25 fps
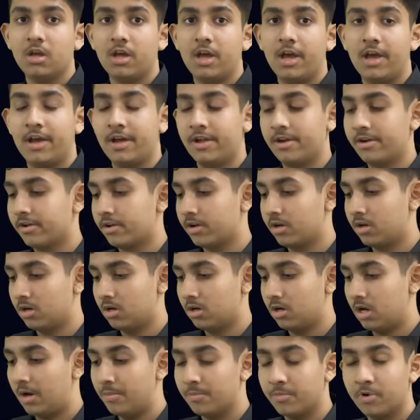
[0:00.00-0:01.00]
And
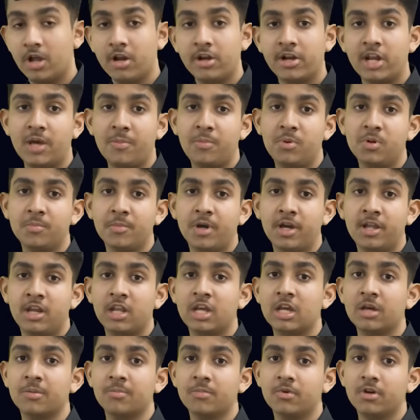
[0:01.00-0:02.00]
uh, I'm done typing my
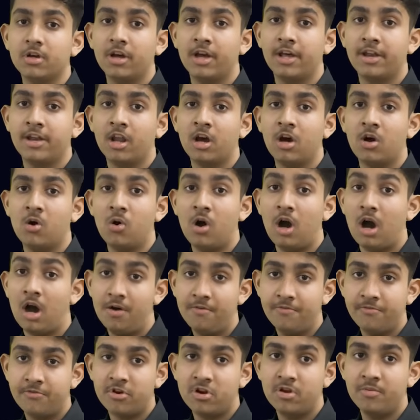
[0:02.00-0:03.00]
name. And now
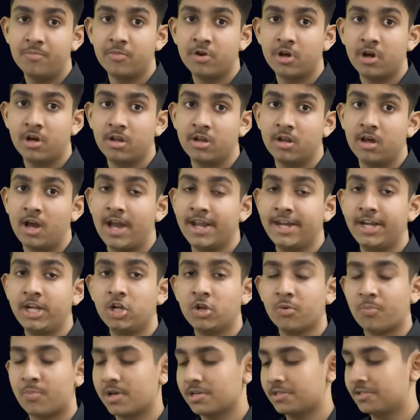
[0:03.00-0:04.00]
after I'm done, I need
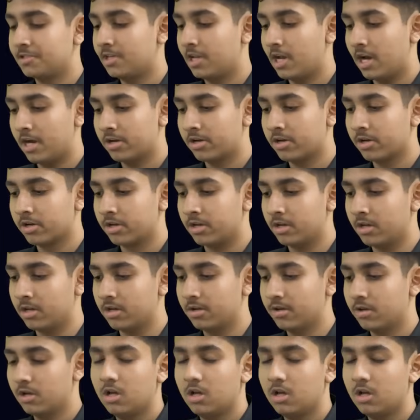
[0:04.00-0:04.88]
to press the enter key.